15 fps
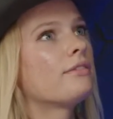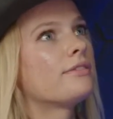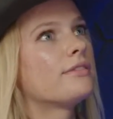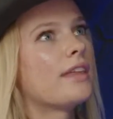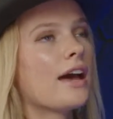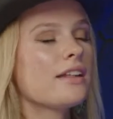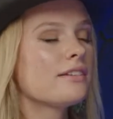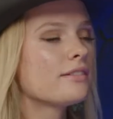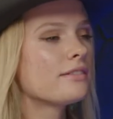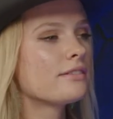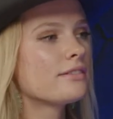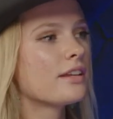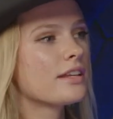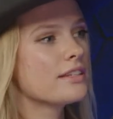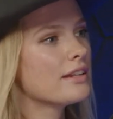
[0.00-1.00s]
That
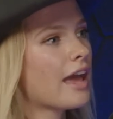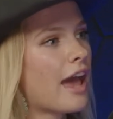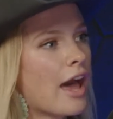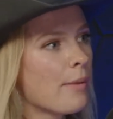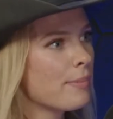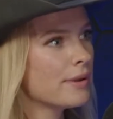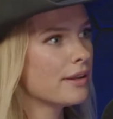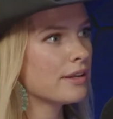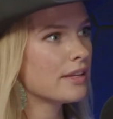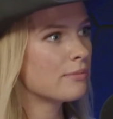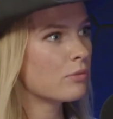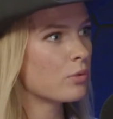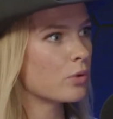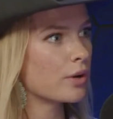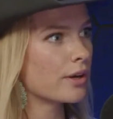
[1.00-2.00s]
doesn't happen
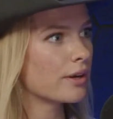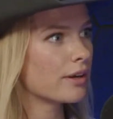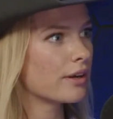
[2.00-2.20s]
anymore.